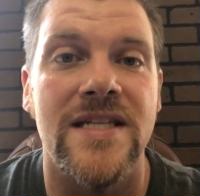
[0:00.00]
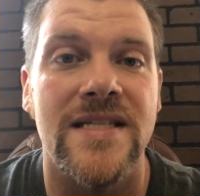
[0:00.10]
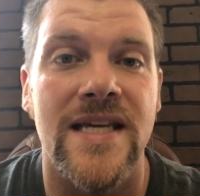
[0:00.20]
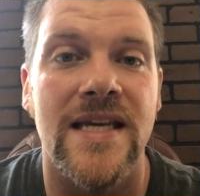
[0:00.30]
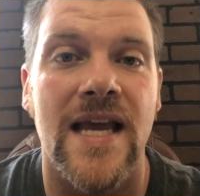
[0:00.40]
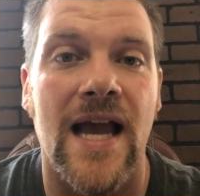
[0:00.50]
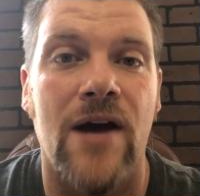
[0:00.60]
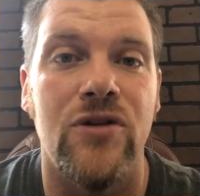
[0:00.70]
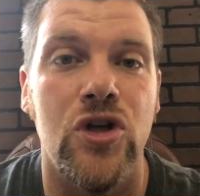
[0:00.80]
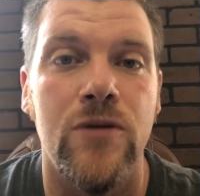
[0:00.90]
seeking
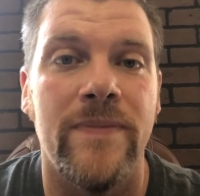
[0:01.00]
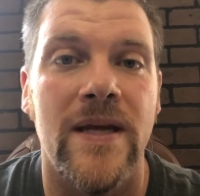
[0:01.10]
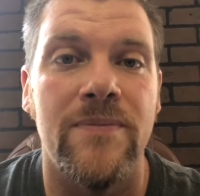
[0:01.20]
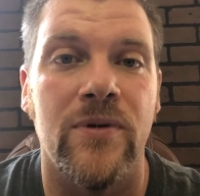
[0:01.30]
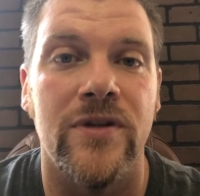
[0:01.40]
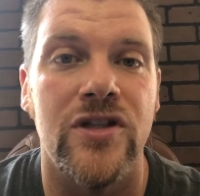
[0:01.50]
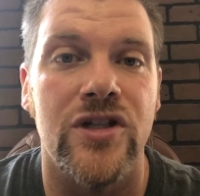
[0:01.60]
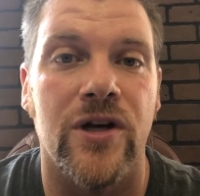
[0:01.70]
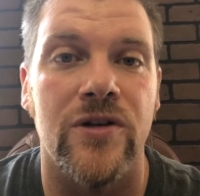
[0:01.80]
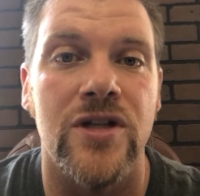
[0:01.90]
out new people in the
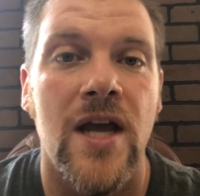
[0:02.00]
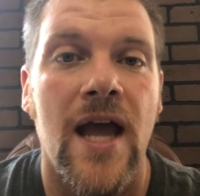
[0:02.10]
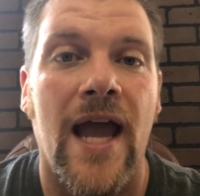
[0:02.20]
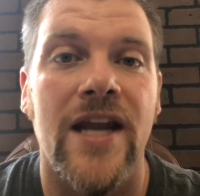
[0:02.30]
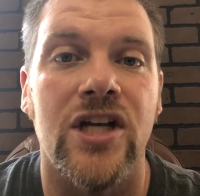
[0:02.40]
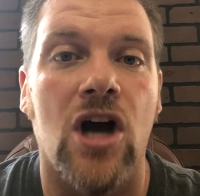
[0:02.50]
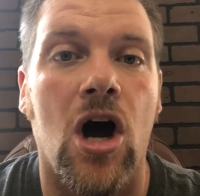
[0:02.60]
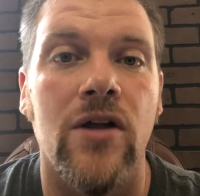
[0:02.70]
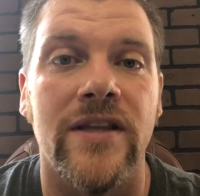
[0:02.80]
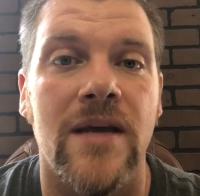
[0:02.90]
church and
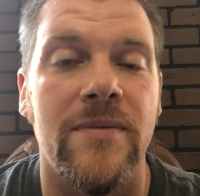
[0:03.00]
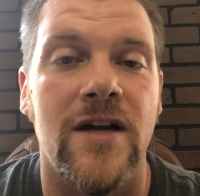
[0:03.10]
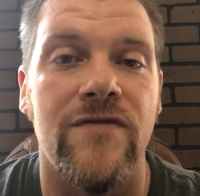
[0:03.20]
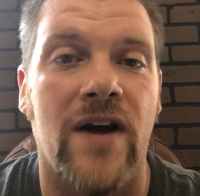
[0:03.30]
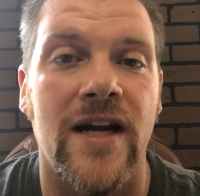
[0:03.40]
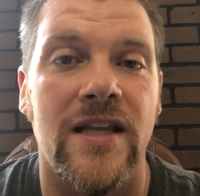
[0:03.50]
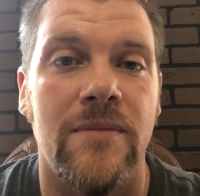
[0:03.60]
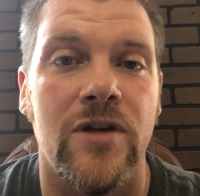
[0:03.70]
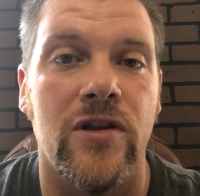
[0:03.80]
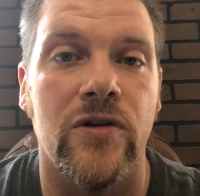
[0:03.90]
calling them and inviting
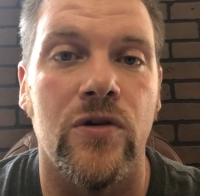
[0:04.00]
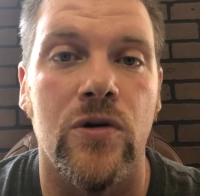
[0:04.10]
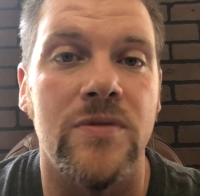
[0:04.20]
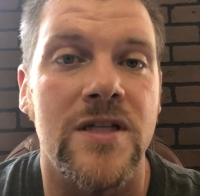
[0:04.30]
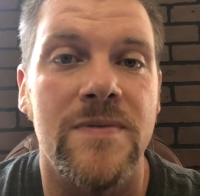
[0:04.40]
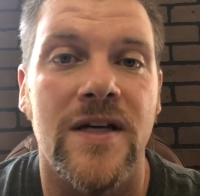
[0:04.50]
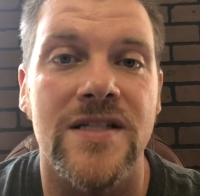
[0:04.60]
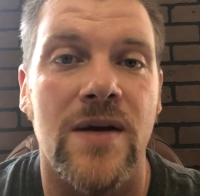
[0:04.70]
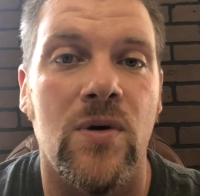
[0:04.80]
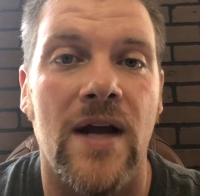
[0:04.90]
them to their group just
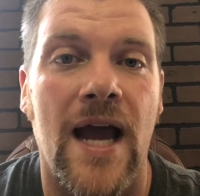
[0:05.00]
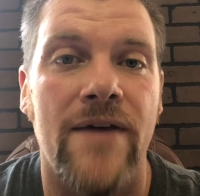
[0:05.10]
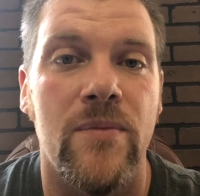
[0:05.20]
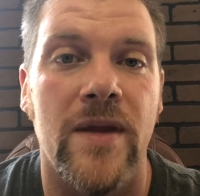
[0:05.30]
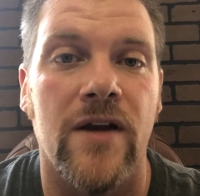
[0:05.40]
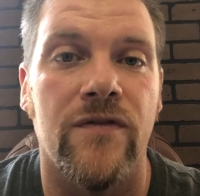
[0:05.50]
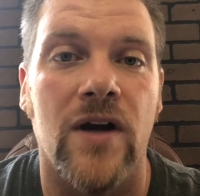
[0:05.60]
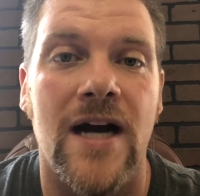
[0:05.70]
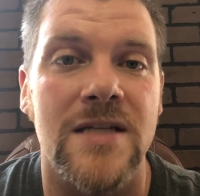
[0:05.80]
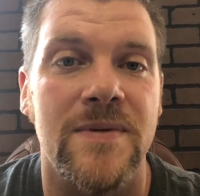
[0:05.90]
because they want to have them there for
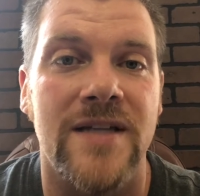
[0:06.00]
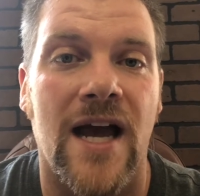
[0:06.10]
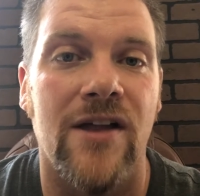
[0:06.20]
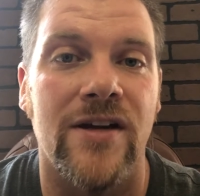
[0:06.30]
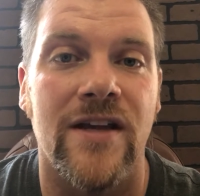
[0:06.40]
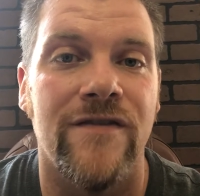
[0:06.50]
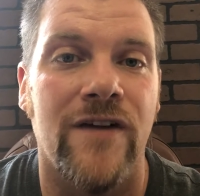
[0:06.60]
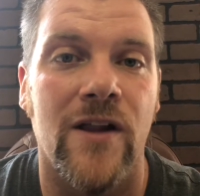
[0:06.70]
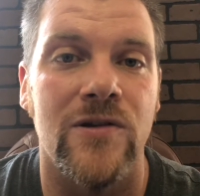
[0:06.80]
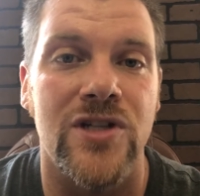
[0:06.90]
hospitality and
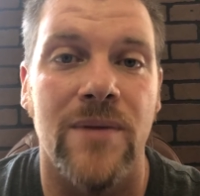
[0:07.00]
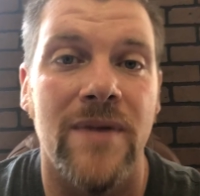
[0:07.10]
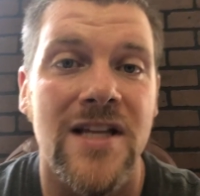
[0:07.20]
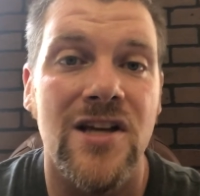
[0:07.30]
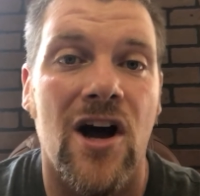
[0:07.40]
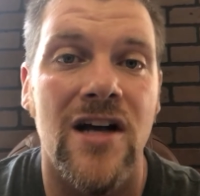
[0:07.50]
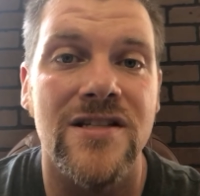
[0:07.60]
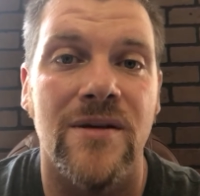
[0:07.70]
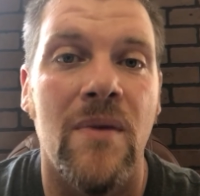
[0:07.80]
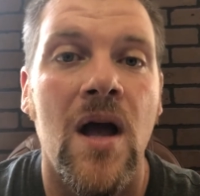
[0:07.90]
fellowship. That's
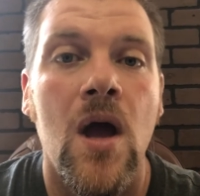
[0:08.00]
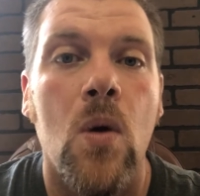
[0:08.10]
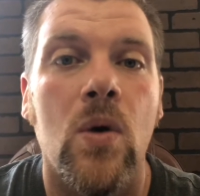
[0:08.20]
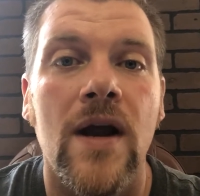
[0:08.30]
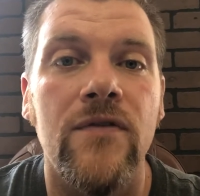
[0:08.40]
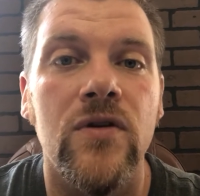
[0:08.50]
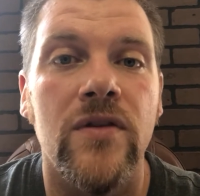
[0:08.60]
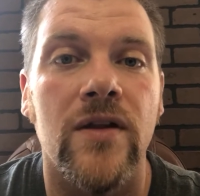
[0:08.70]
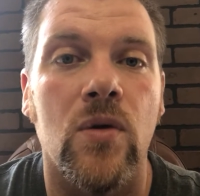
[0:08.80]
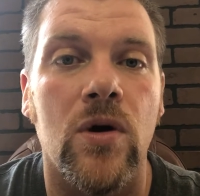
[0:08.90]
awesome. Whatever
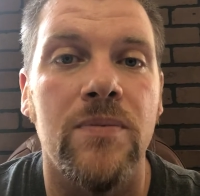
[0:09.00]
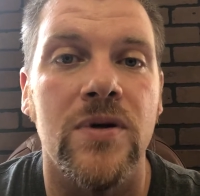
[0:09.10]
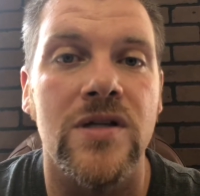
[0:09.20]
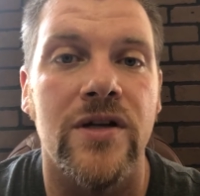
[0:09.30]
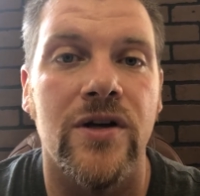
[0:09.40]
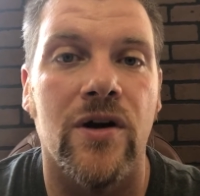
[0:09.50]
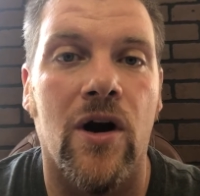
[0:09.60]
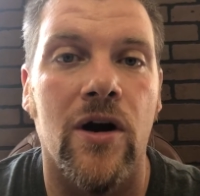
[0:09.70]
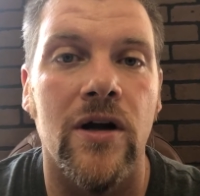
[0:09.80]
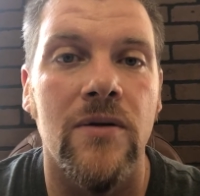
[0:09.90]
the Lord puts on your
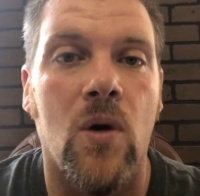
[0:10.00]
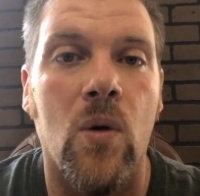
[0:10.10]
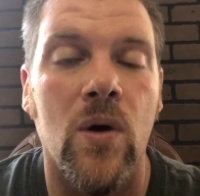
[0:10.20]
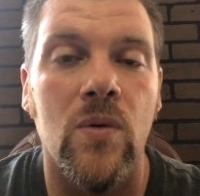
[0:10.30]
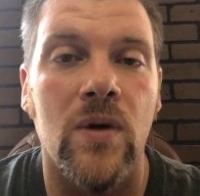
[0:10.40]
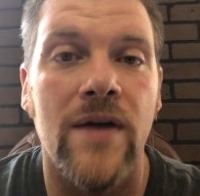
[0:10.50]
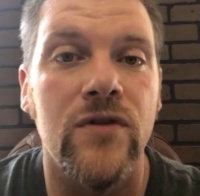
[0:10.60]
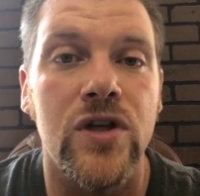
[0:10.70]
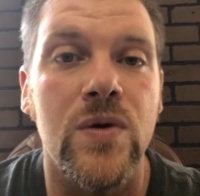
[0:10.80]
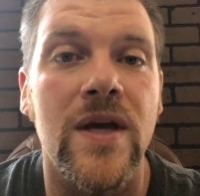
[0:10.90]
heart, or
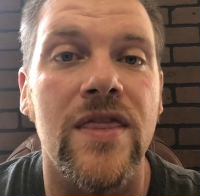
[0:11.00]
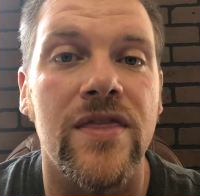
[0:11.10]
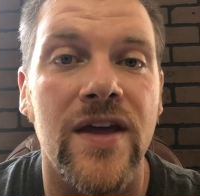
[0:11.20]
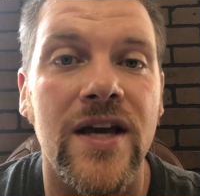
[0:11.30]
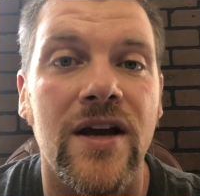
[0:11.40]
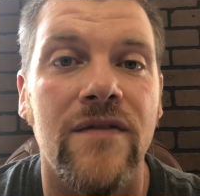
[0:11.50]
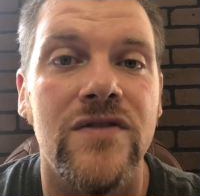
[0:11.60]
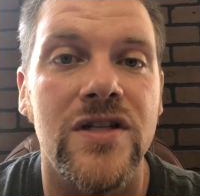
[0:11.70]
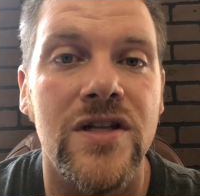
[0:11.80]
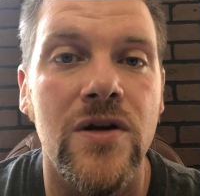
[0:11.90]
whatever you can think of
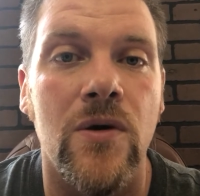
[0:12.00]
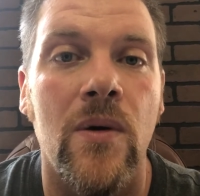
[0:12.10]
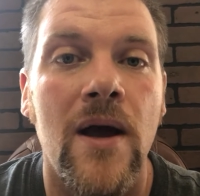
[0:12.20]
to do.